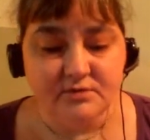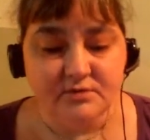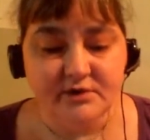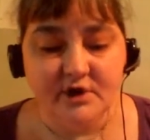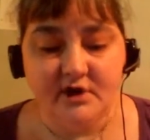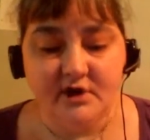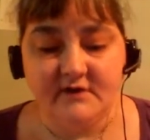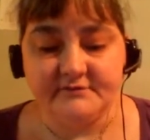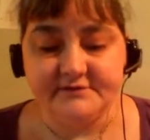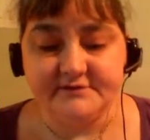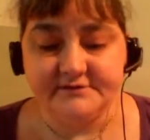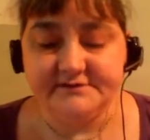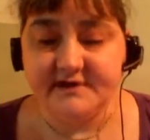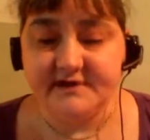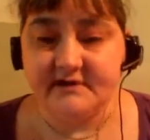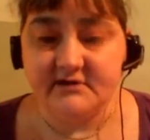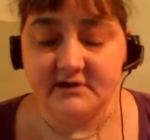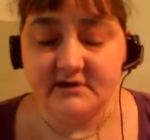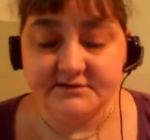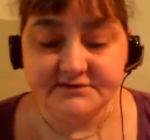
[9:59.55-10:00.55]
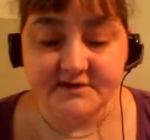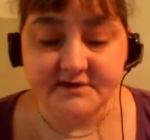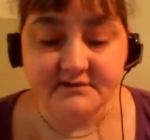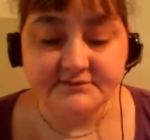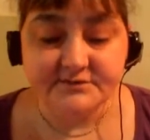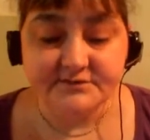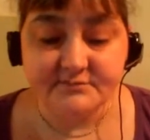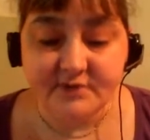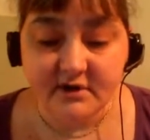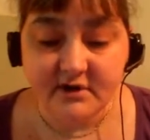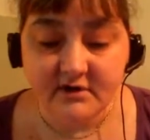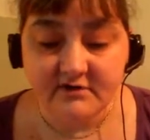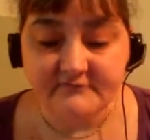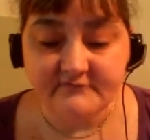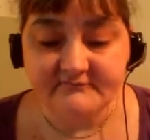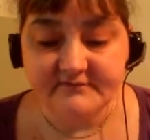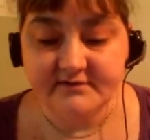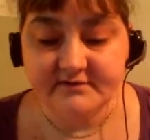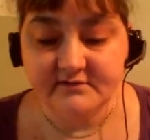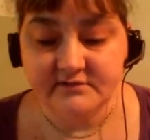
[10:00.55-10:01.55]
We often tear ourselves
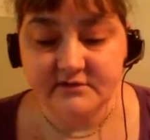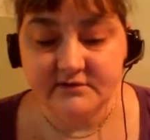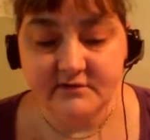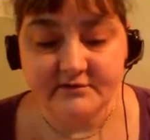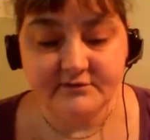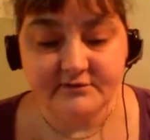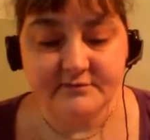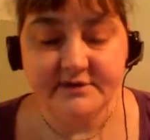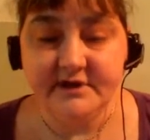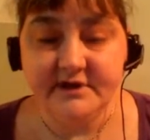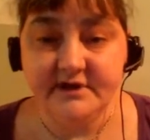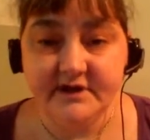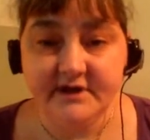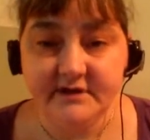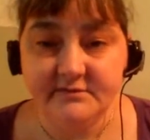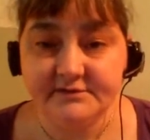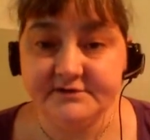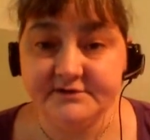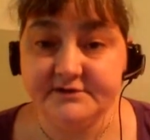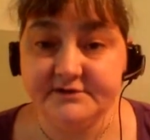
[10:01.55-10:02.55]
apart for no longer being able